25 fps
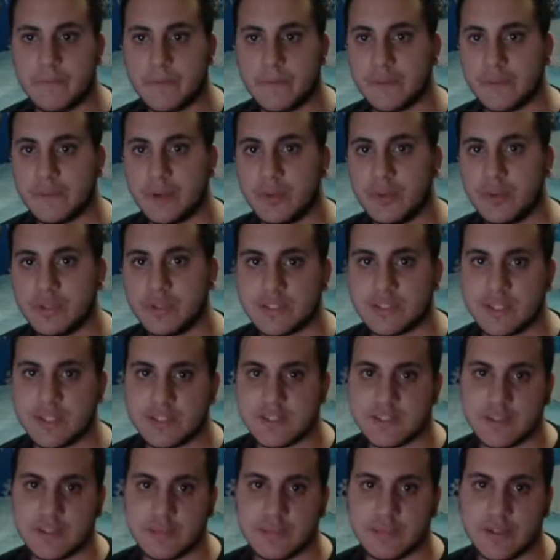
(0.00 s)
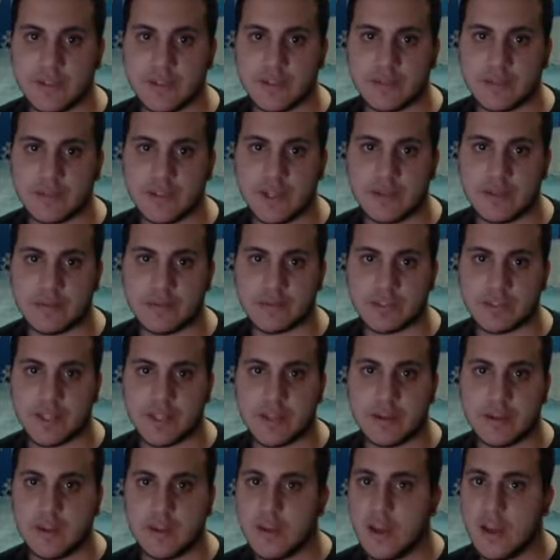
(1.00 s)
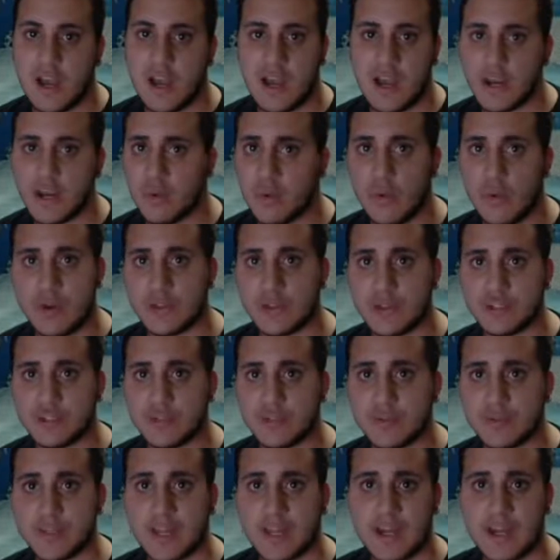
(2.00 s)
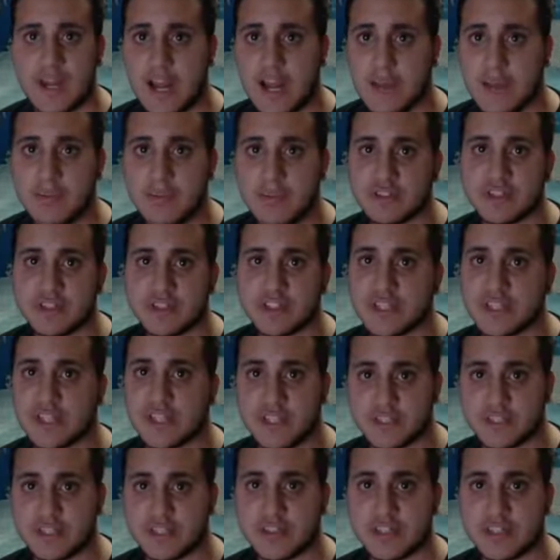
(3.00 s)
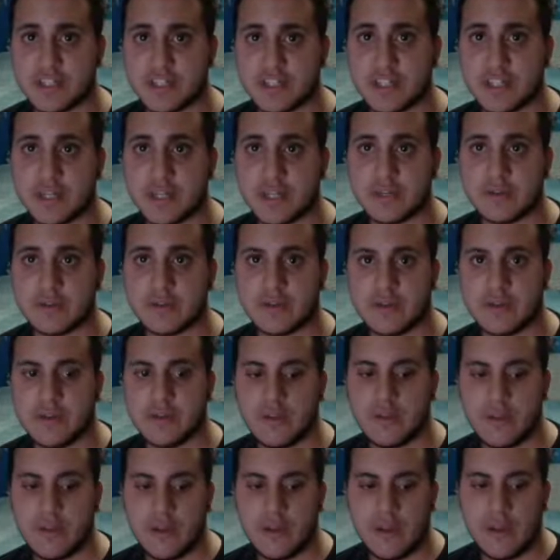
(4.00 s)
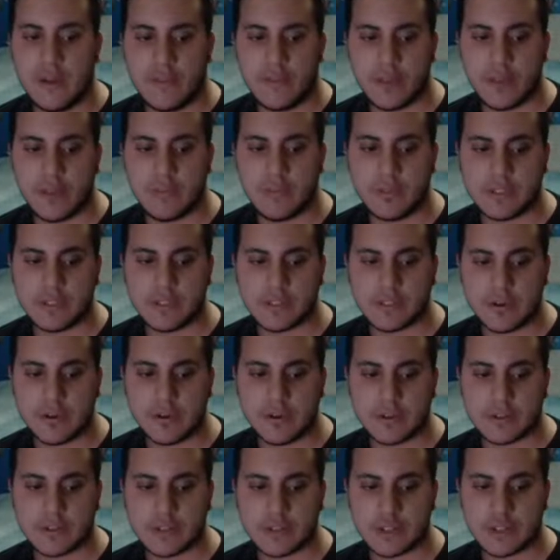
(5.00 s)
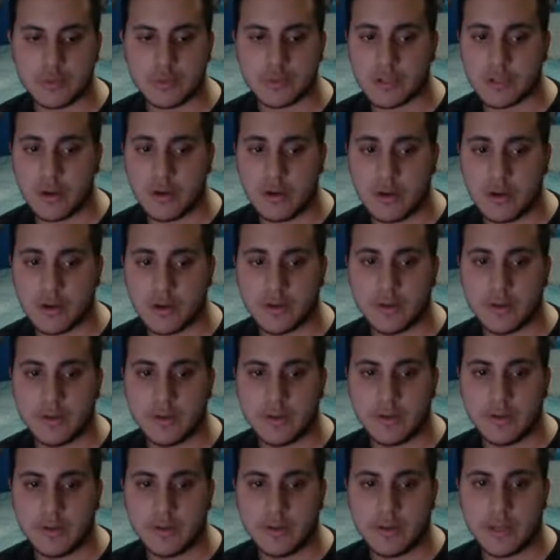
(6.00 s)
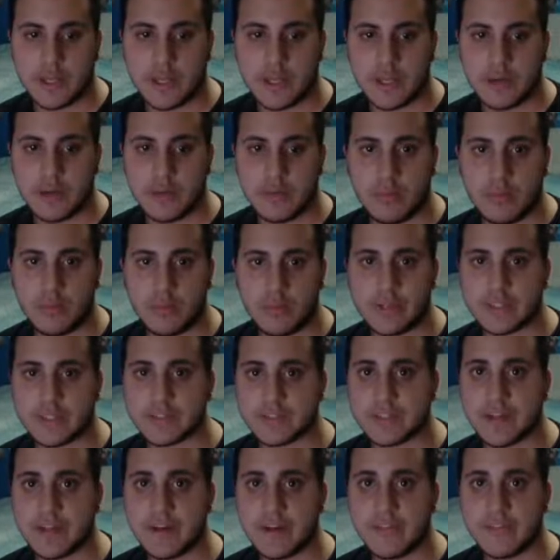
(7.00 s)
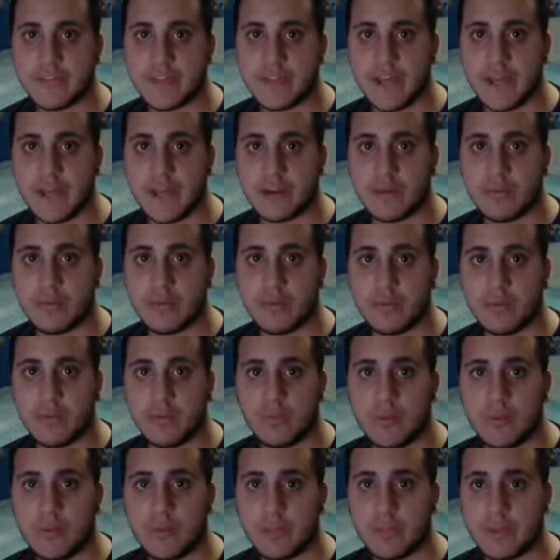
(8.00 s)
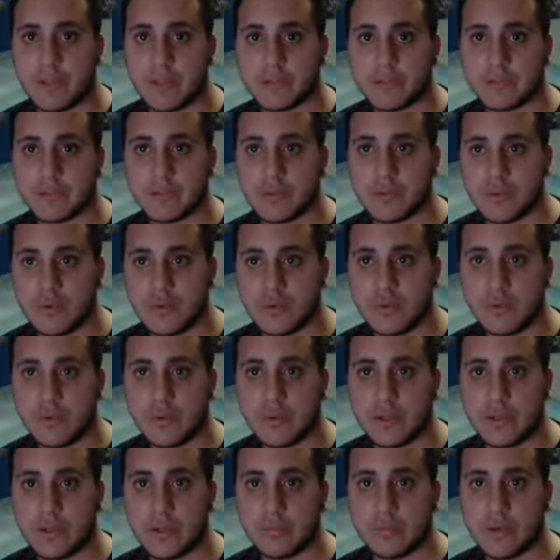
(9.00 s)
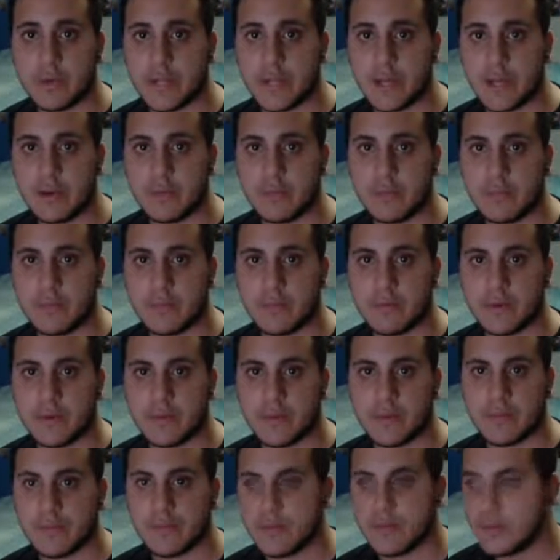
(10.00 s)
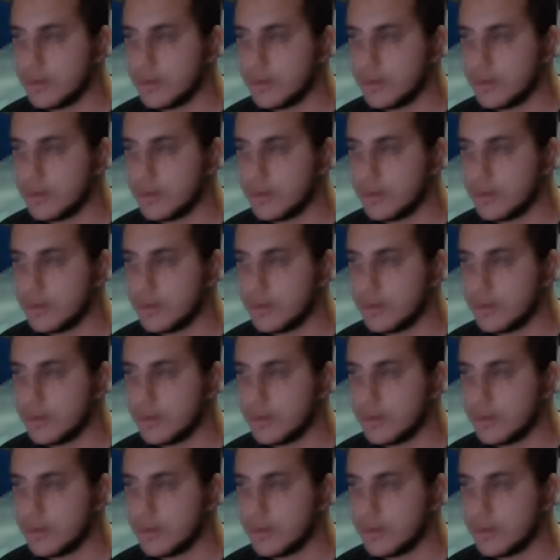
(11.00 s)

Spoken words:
said something that was like, I don't want to do that. How about just a kiss on the cheek? Then we started to talk, and we decided that we were basically cool, and we went out at one point.